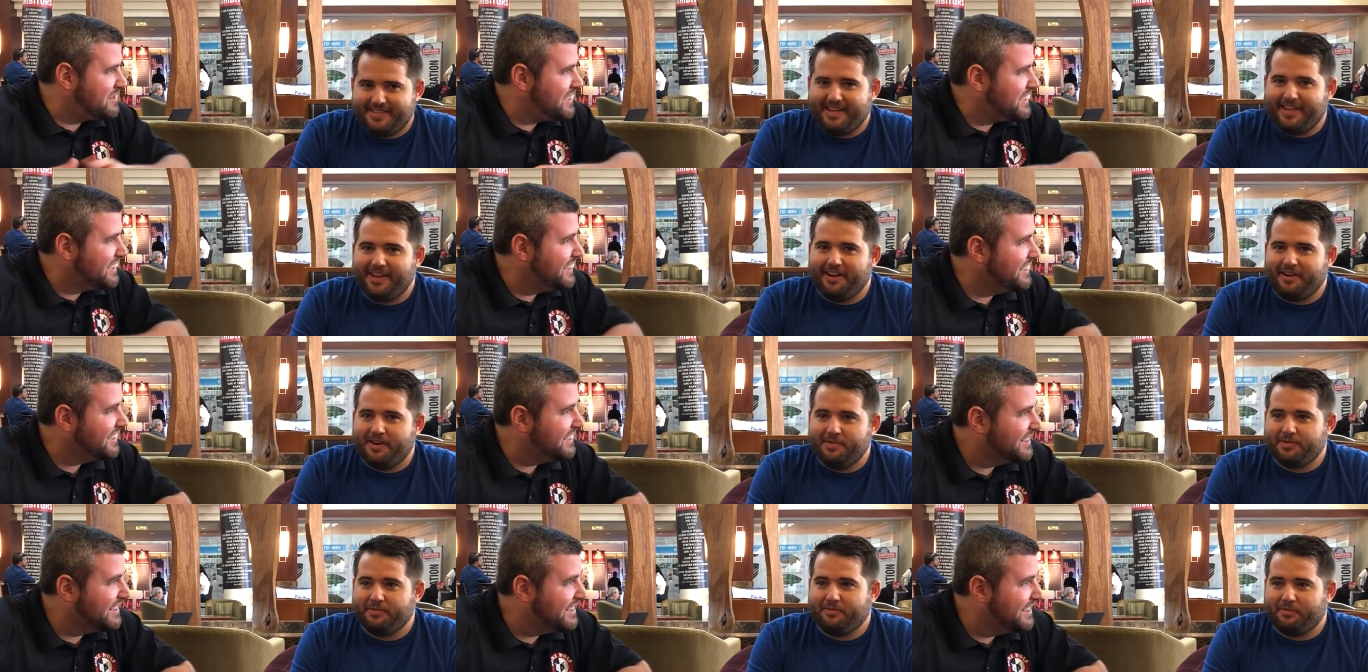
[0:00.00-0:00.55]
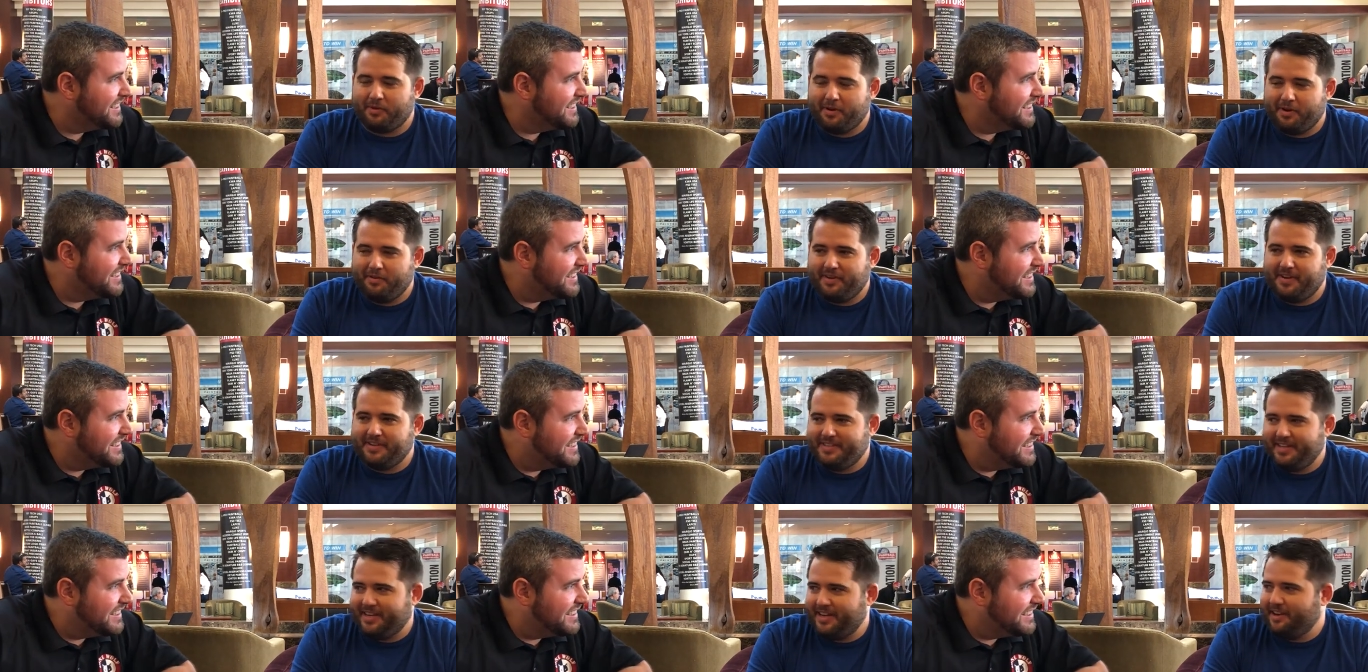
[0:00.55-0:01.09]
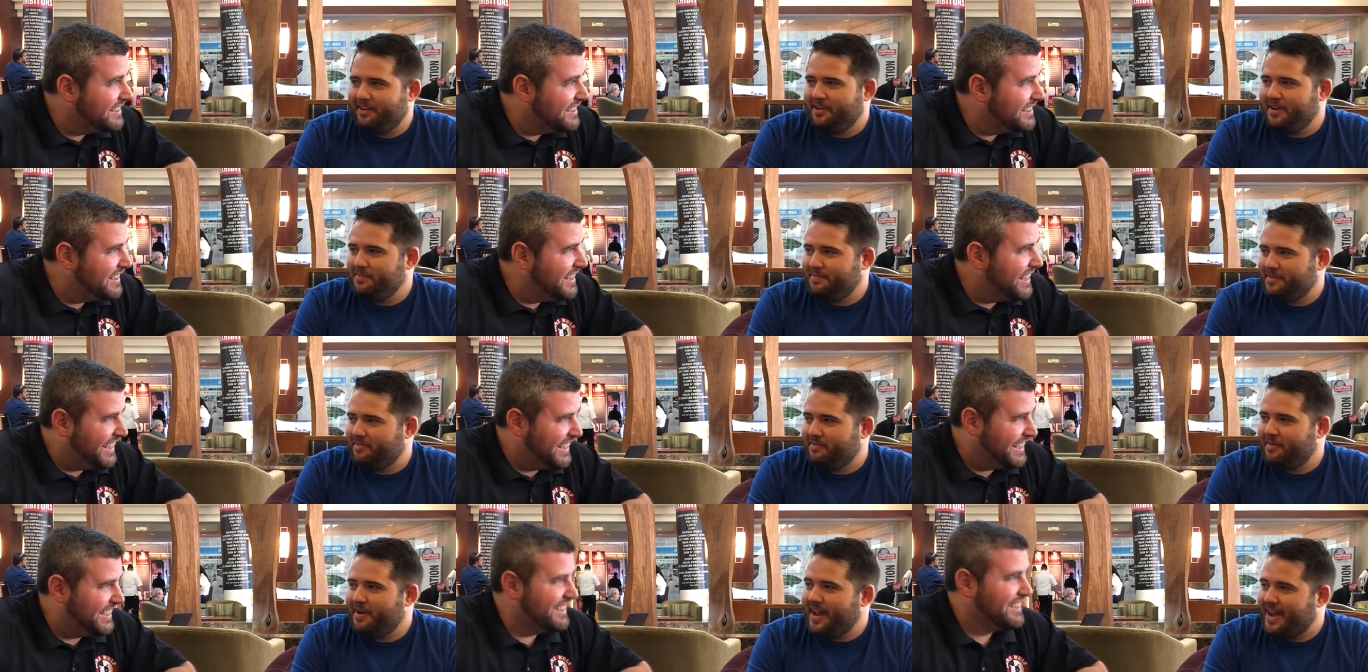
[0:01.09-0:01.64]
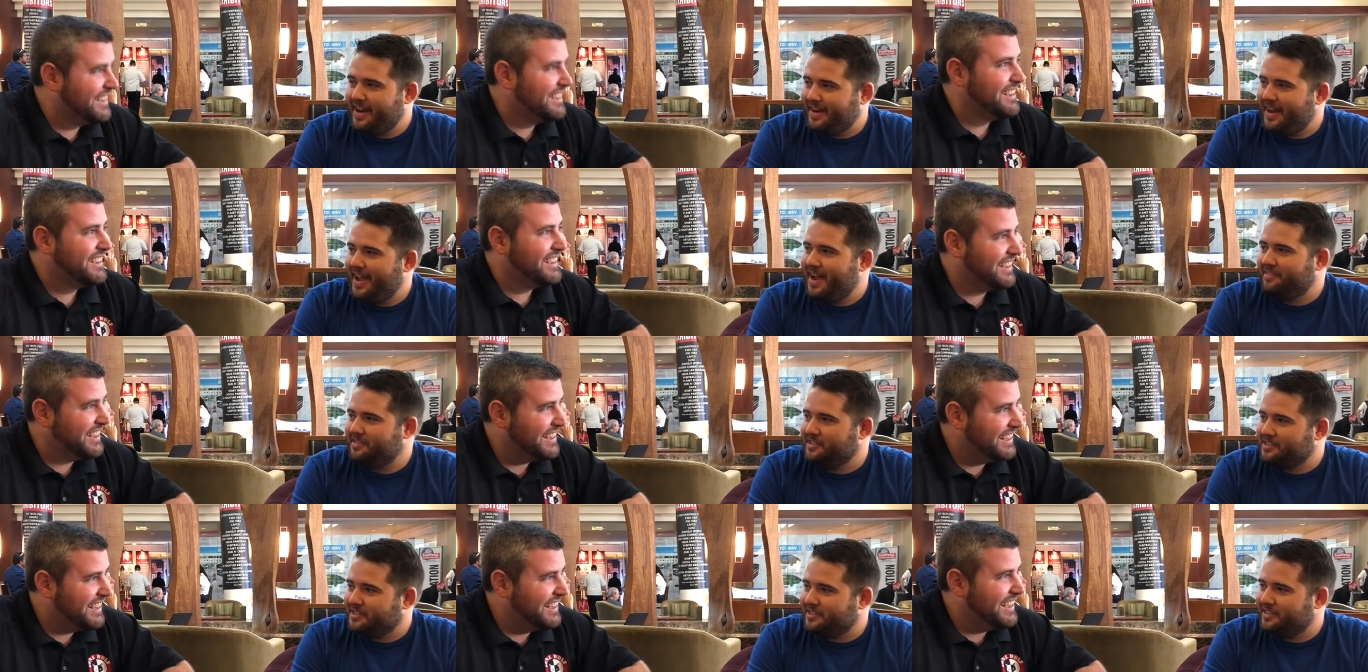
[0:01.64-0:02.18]
Speaker 1: Yeah, sticky grips, the forty-five sticky grips. Everybody had to
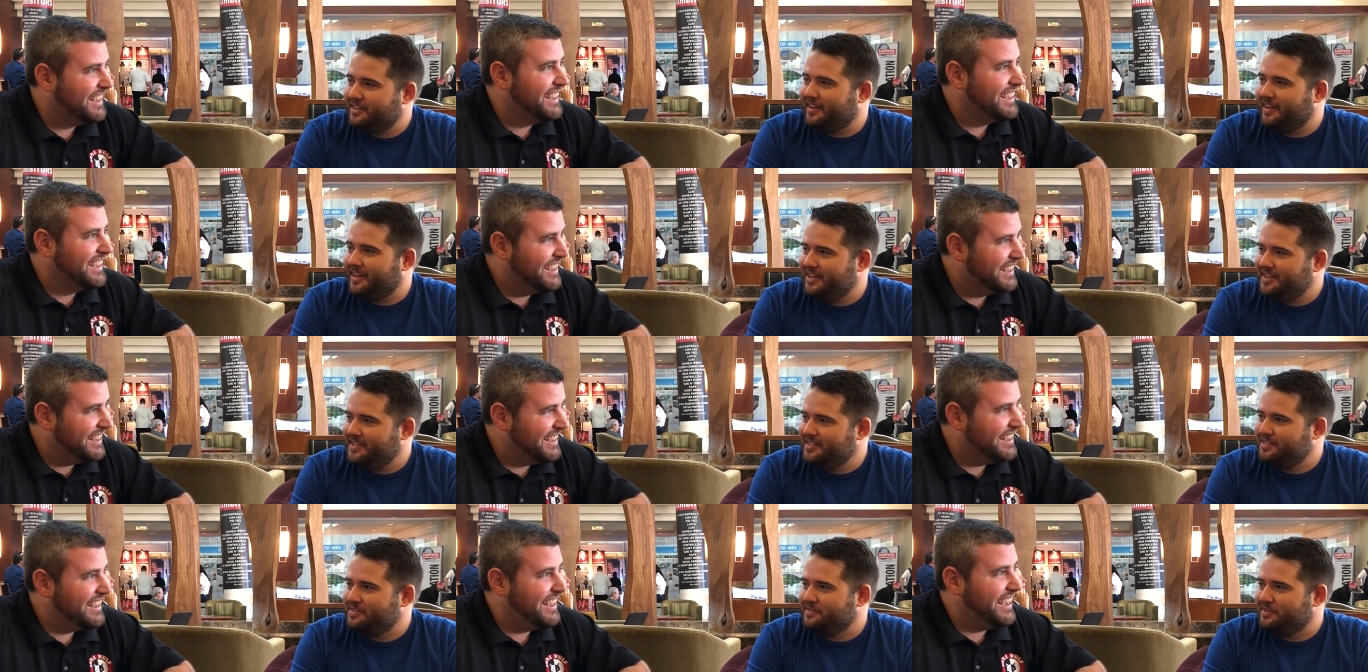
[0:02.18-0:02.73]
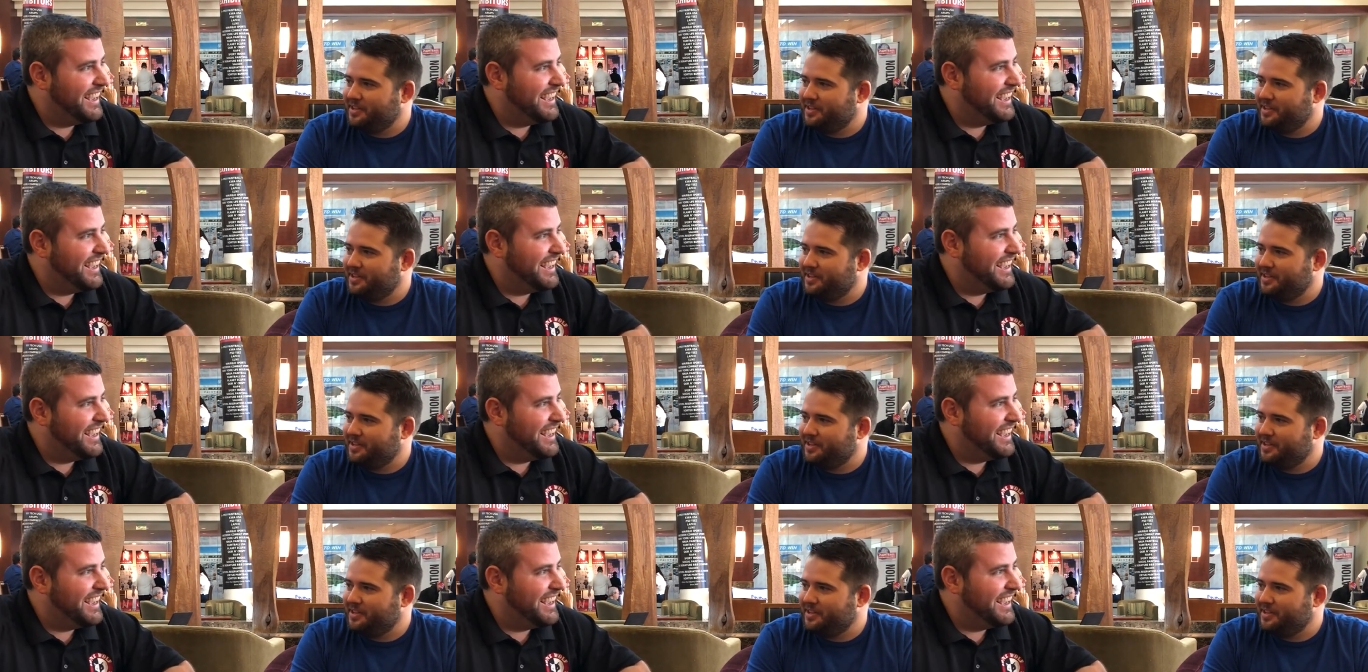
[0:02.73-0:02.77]
have those on their guns.